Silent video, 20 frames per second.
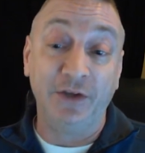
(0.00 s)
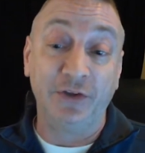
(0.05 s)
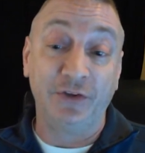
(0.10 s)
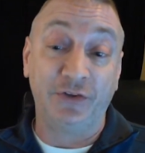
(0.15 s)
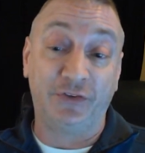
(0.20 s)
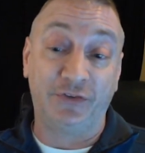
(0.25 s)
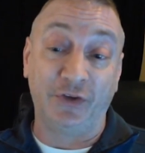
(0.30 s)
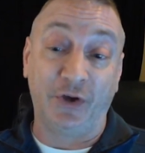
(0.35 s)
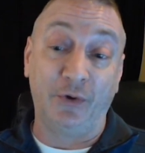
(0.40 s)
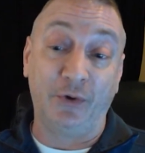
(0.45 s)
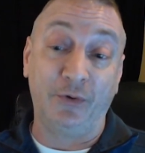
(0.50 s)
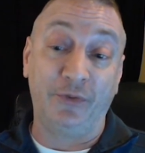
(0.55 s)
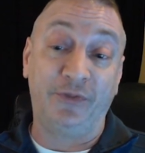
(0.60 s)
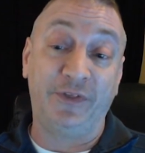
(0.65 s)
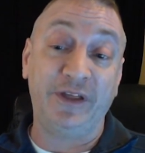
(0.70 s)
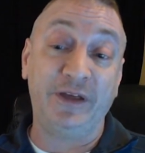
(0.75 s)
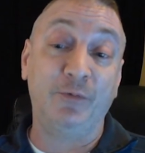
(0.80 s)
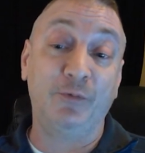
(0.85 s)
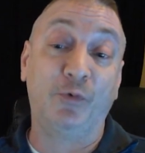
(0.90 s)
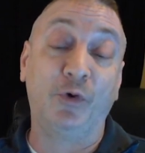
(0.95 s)
So
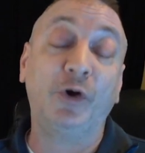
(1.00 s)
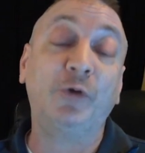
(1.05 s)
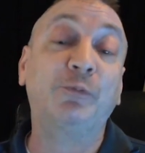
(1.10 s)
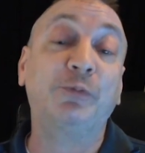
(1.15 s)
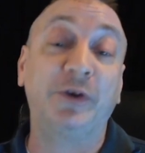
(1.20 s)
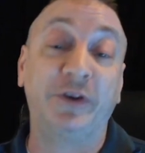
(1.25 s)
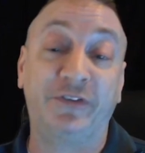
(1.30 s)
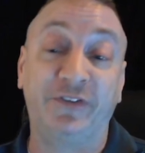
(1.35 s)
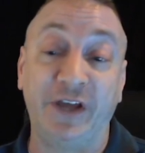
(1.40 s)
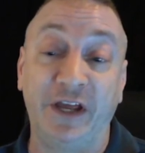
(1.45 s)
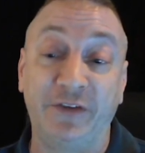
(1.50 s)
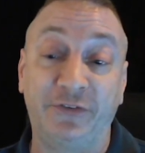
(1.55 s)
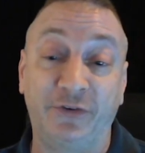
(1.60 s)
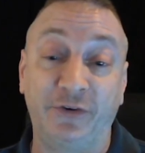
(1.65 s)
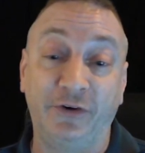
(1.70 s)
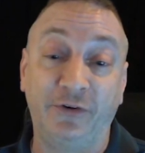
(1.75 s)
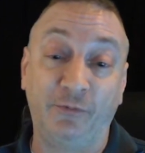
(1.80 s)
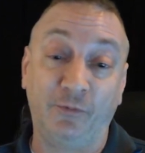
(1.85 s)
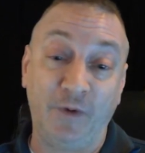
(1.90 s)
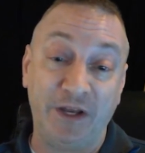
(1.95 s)
the word
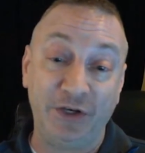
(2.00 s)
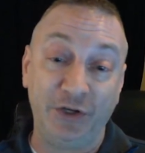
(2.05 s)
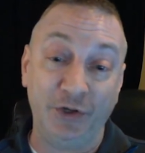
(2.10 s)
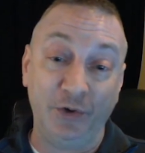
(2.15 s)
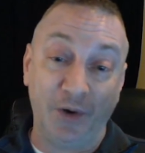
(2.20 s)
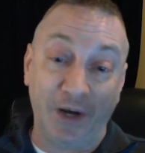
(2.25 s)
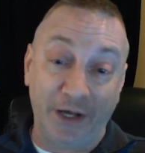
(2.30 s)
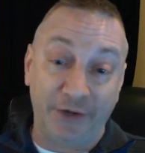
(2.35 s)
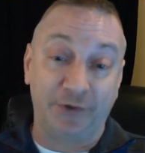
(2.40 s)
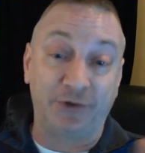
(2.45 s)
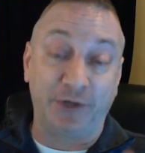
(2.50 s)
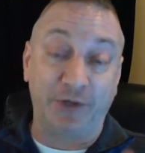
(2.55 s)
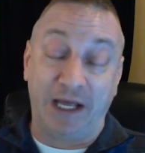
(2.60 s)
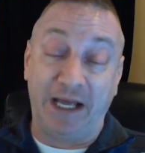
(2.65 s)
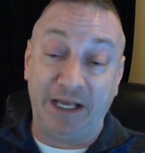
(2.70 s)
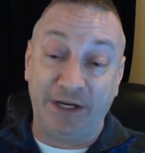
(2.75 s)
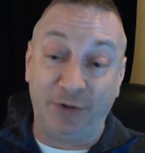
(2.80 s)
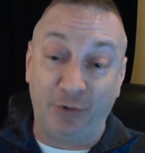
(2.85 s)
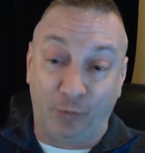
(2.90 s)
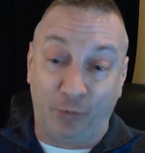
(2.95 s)
processor, when you
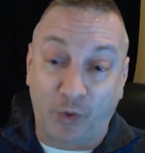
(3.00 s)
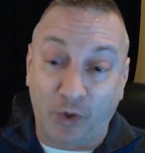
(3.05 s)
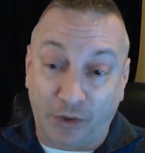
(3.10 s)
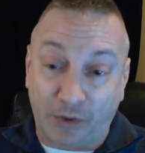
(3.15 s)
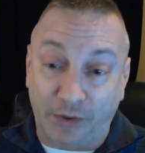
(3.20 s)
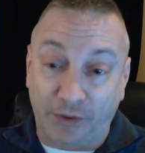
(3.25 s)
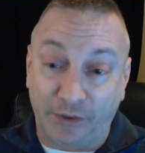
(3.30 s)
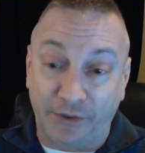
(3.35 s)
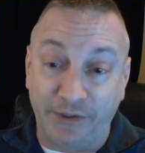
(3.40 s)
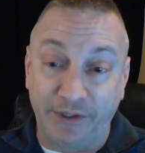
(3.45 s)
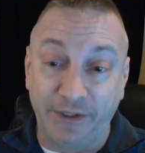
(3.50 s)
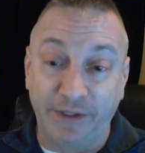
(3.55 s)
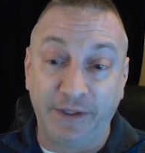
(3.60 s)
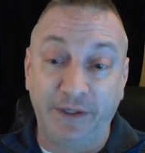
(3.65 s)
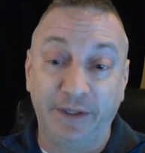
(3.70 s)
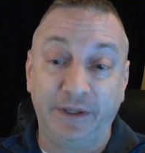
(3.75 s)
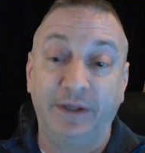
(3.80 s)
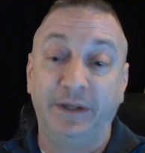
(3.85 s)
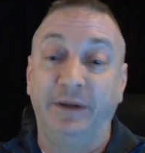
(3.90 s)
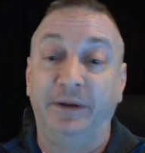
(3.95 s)
underlined a word,
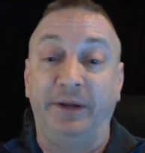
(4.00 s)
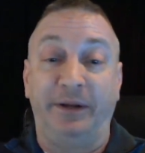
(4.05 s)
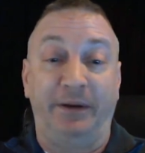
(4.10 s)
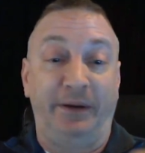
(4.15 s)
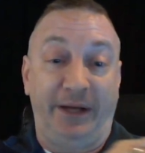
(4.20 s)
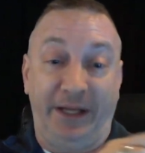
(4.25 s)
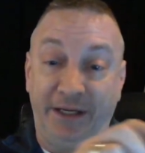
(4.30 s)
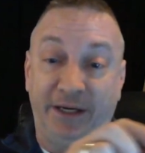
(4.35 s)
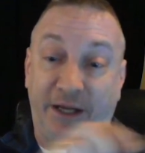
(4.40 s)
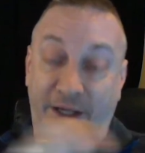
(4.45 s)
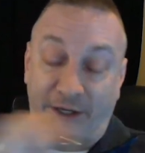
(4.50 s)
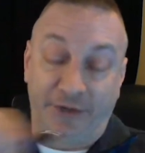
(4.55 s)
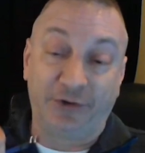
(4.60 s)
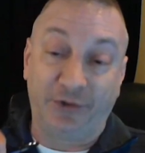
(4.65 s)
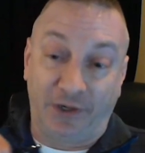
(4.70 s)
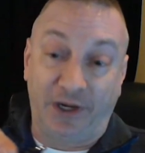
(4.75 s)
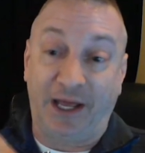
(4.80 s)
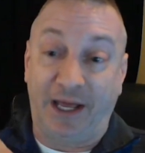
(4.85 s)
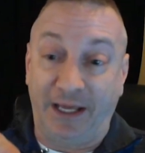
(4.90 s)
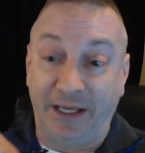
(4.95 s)
it
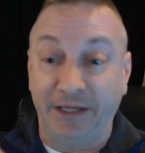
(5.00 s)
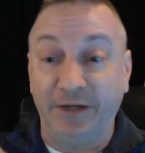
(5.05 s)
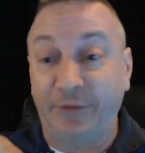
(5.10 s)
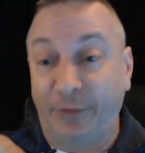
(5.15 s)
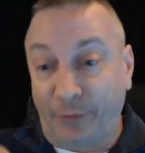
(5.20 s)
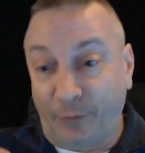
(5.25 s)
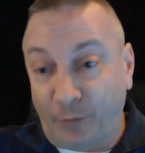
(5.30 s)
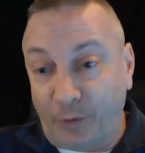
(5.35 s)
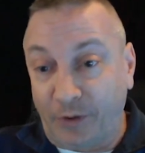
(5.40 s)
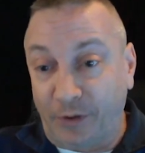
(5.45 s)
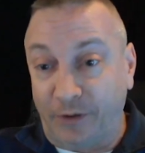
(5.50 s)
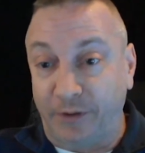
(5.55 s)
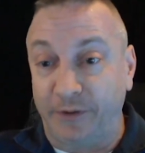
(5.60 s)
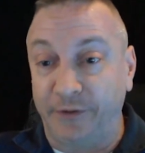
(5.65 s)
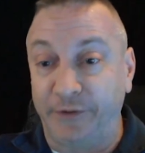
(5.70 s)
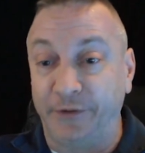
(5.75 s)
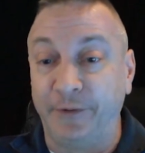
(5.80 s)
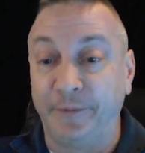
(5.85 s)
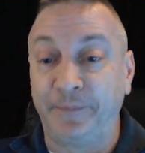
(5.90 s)
underlined the word.